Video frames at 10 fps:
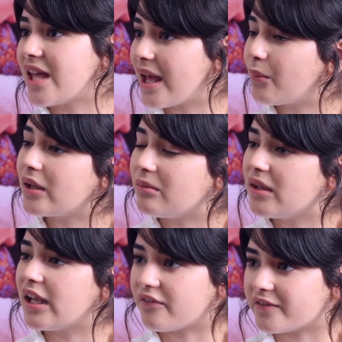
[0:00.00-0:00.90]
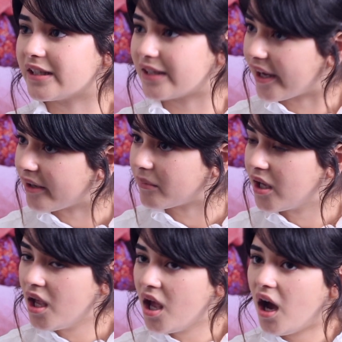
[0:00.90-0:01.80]
there with me every
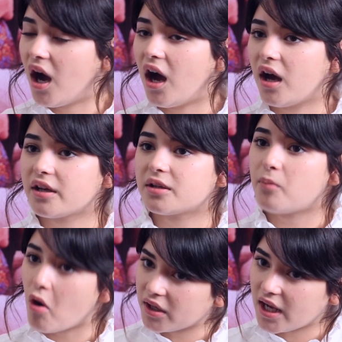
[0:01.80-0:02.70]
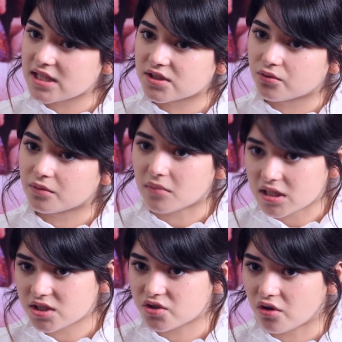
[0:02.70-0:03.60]
time. Our bond has grown much